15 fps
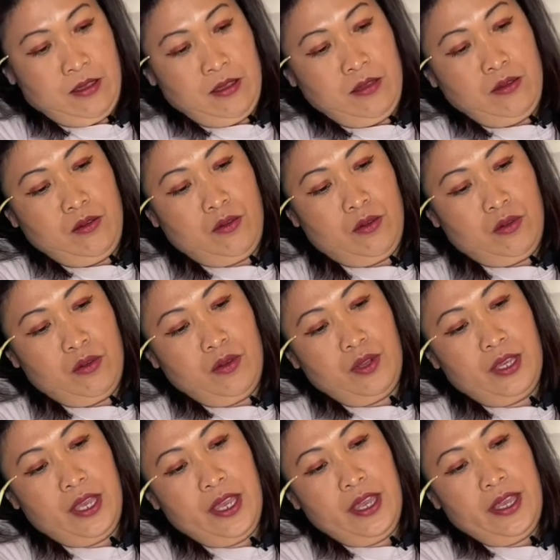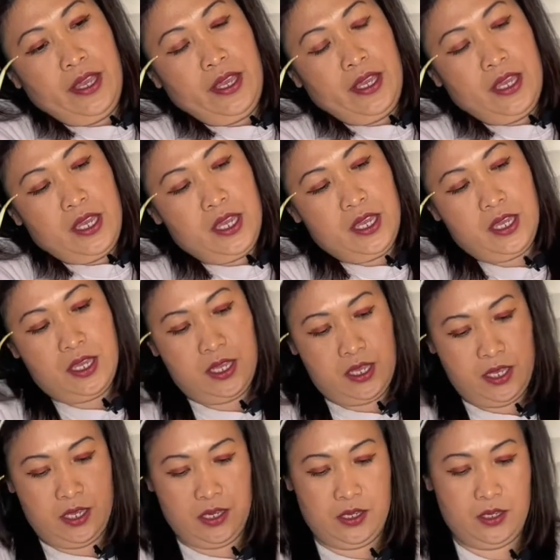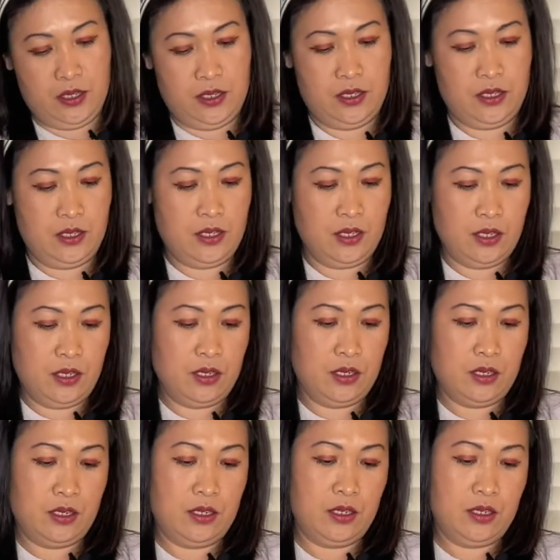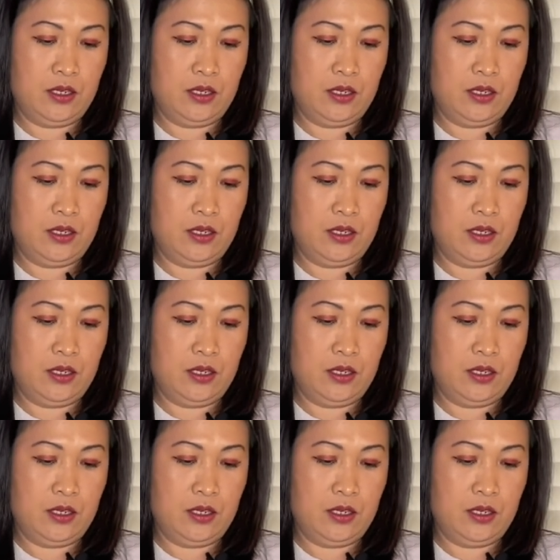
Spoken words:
Okay, let's see here.